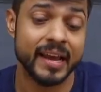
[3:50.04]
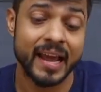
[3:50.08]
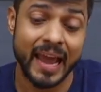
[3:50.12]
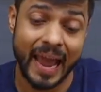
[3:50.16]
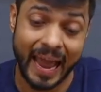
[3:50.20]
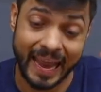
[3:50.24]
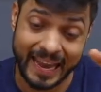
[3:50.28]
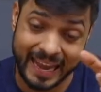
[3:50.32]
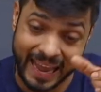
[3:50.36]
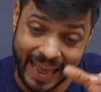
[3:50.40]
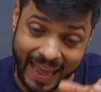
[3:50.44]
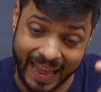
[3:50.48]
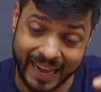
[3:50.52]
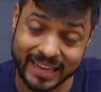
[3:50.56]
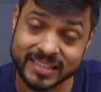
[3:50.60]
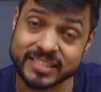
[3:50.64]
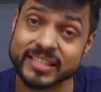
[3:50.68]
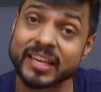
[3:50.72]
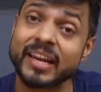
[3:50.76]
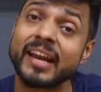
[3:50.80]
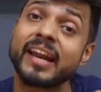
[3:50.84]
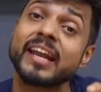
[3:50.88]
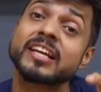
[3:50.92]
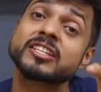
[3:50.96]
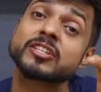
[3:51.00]
and
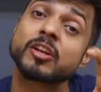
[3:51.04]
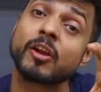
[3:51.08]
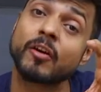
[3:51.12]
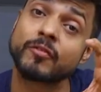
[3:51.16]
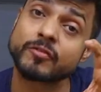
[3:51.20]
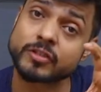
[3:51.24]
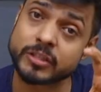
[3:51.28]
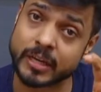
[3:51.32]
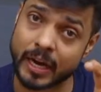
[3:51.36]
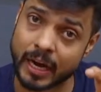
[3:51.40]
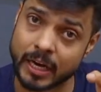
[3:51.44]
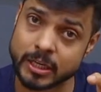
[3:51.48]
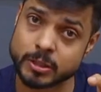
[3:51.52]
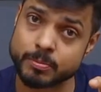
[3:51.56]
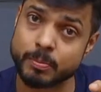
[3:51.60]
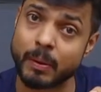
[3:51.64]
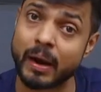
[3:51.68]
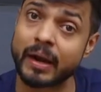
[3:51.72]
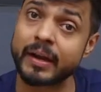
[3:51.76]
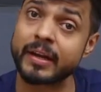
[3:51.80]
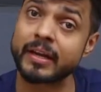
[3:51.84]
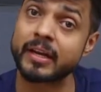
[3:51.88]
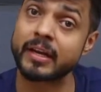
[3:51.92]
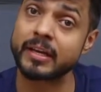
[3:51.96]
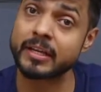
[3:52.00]
acceleration of charge
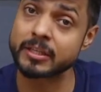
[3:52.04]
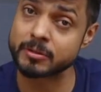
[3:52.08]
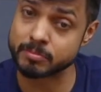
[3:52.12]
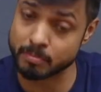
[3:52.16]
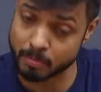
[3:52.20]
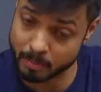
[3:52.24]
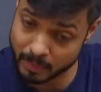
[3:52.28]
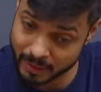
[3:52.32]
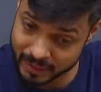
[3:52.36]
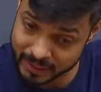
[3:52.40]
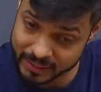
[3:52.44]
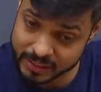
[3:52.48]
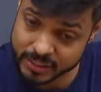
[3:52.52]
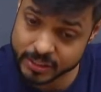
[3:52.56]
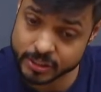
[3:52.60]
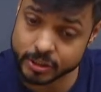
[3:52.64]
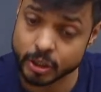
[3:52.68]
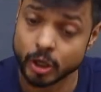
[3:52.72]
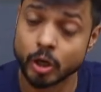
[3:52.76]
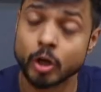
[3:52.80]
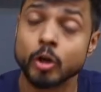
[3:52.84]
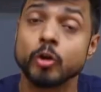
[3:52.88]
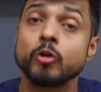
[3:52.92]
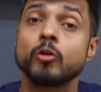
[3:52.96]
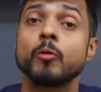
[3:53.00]
particle is must
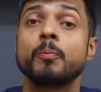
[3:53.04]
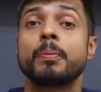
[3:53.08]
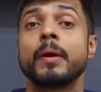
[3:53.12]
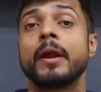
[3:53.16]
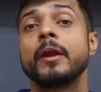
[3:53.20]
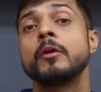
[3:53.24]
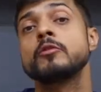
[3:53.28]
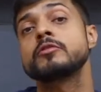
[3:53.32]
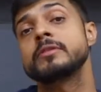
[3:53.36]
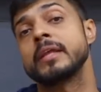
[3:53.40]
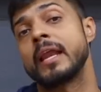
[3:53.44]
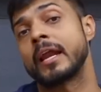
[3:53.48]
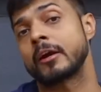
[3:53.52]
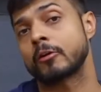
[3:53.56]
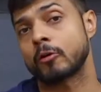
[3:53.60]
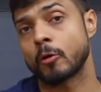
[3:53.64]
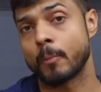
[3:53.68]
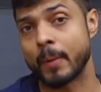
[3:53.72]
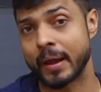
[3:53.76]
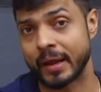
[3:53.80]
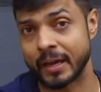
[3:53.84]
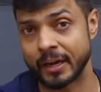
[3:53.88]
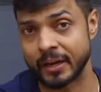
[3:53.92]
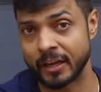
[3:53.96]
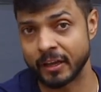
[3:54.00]
to produce
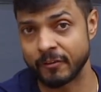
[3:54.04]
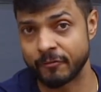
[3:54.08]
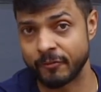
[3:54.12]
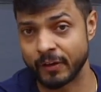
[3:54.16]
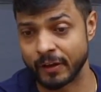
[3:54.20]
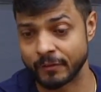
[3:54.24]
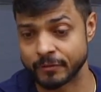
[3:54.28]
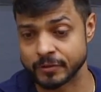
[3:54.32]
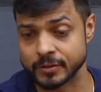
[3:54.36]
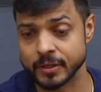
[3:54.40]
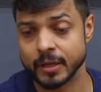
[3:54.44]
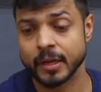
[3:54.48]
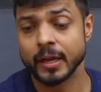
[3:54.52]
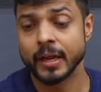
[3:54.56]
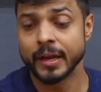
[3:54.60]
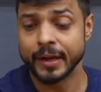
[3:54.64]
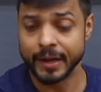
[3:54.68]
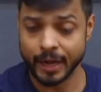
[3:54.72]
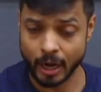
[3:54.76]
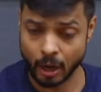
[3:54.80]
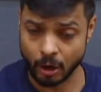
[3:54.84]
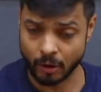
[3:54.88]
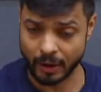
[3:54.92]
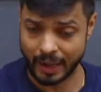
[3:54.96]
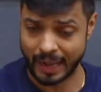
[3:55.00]
electromagnetic waves.
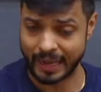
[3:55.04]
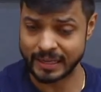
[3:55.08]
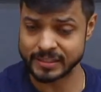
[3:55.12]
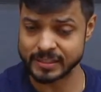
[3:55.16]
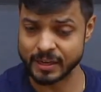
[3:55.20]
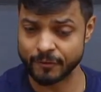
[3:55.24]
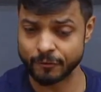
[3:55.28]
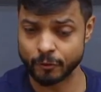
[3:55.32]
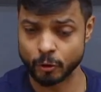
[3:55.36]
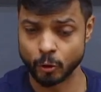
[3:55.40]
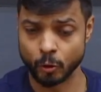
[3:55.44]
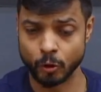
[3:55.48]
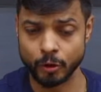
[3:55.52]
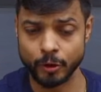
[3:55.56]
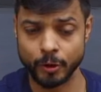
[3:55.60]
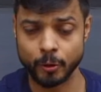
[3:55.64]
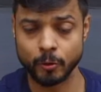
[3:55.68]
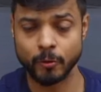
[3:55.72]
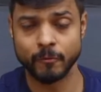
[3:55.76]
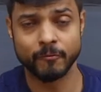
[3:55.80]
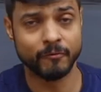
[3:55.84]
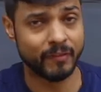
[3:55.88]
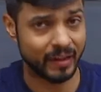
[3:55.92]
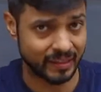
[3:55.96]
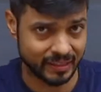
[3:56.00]
Now, as I've told you,
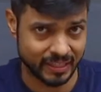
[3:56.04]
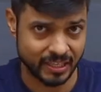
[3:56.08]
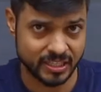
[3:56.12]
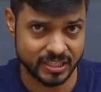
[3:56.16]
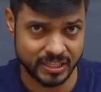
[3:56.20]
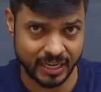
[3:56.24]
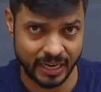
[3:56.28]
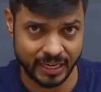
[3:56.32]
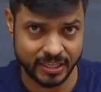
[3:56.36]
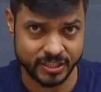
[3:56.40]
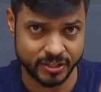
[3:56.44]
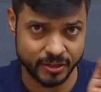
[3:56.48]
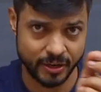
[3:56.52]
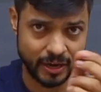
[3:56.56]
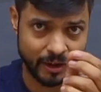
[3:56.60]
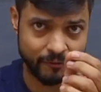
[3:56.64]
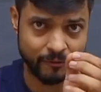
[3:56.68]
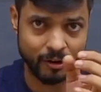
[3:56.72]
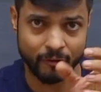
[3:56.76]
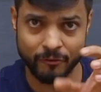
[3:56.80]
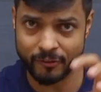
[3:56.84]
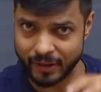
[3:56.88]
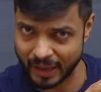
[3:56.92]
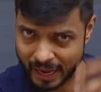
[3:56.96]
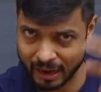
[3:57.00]
when the charge travel,
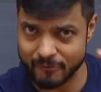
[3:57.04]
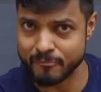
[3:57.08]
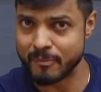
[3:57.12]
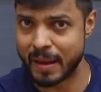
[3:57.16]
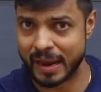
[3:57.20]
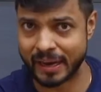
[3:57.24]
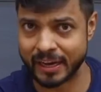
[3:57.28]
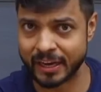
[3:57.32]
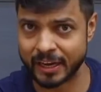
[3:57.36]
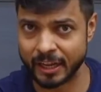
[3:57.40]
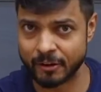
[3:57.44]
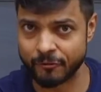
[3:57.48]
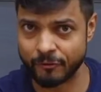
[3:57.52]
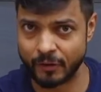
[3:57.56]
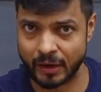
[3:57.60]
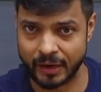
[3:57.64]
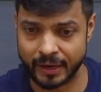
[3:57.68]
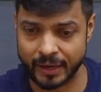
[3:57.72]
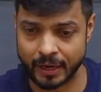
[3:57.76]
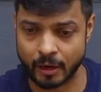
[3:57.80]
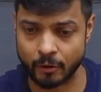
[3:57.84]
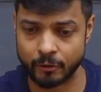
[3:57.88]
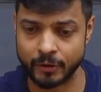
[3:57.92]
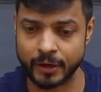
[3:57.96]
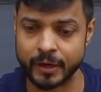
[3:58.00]
we have magnetic field
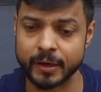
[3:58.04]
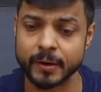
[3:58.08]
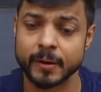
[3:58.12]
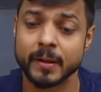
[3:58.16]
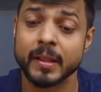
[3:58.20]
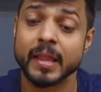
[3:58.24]
around it,